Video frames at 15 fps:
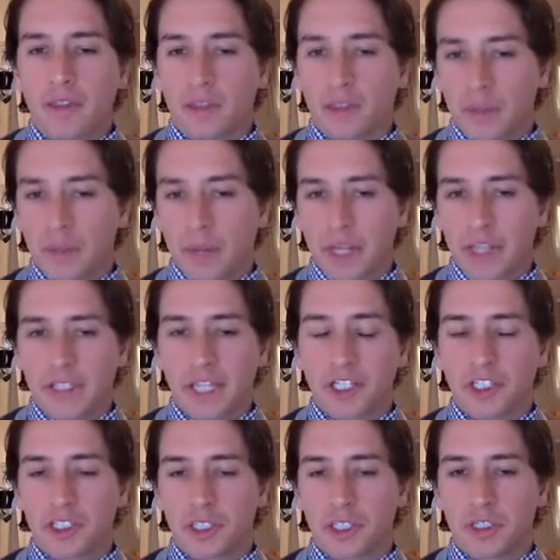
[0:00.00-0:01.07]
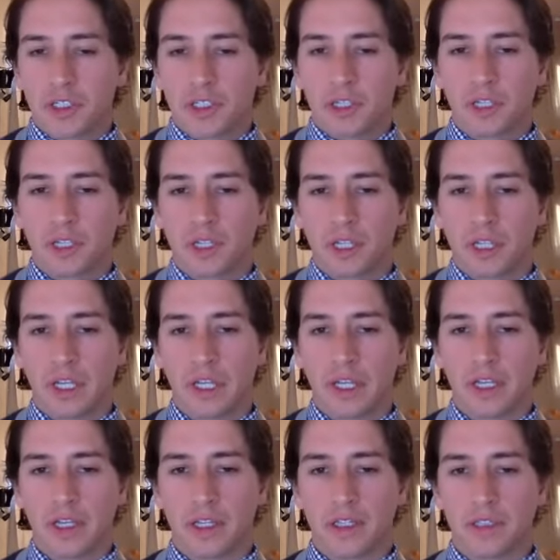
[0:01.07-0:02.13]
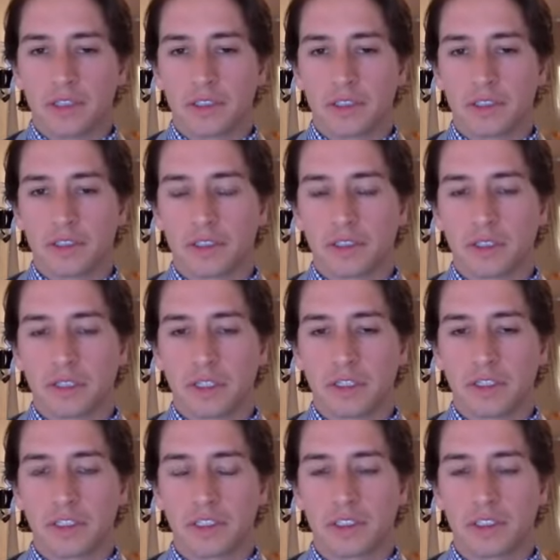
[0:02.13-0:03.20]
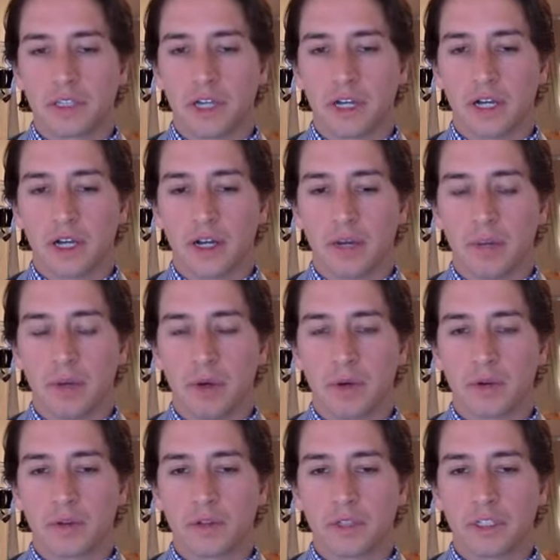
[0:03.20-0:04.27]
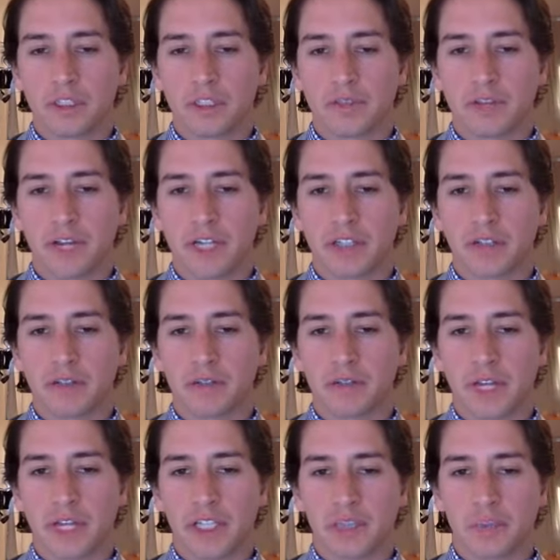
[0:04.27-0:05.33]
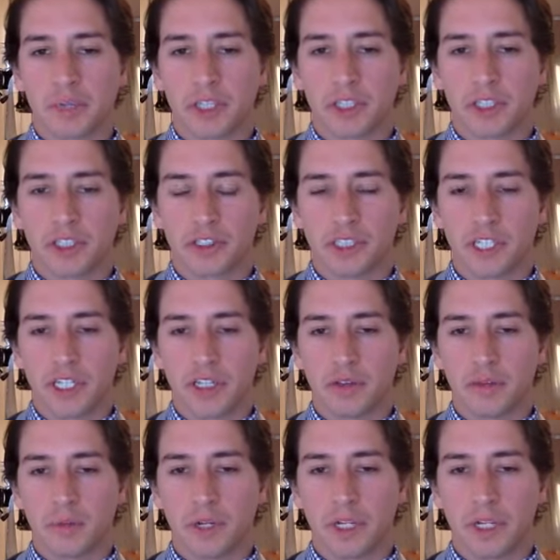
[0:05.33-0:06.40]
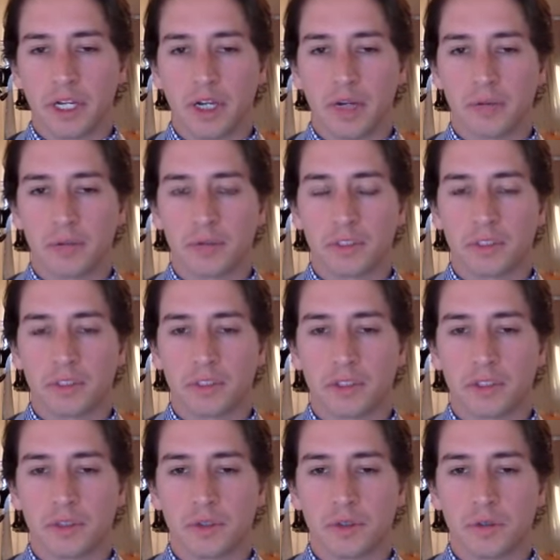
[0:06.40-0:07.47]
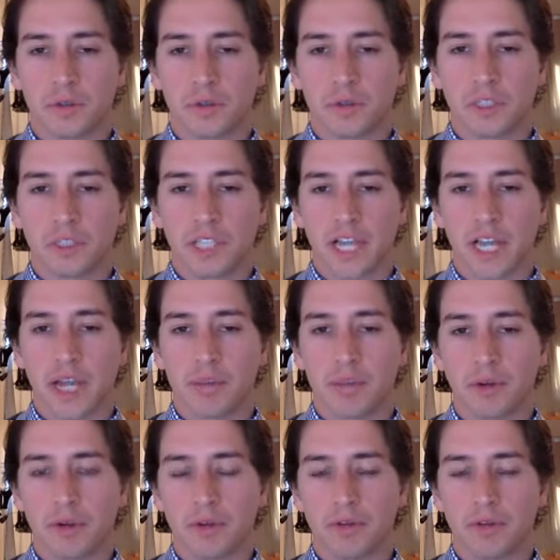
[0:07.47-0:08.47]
that meditation is this uh, about as effective as brushing your teeth when it comes to the type of